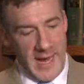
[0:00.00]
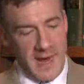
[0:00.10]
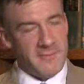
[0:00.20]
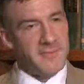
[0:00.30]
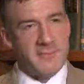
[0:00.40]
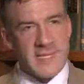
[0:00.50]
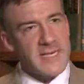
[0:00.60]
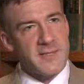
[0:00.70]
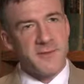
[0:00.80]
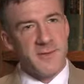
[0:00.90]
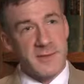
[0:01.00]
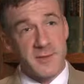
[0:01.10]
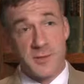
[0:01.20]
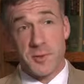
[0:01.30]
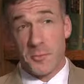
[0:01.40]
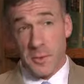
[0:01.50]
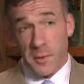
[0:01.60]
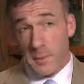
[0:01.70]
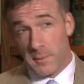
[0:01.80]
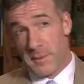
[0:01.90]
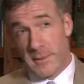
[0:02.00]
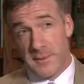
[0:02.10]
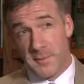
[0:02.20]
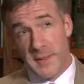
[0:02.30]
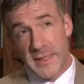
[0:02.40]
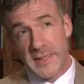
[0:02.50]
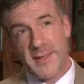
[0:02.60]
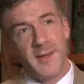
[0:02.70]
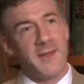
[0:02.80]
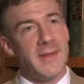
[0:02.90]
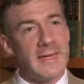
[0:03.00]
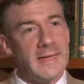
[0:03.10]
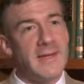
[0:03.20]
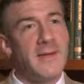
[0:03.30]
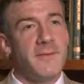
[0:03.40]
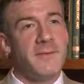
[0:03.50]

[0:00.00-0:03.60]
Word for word: have sinus infections recurrently, meaning they get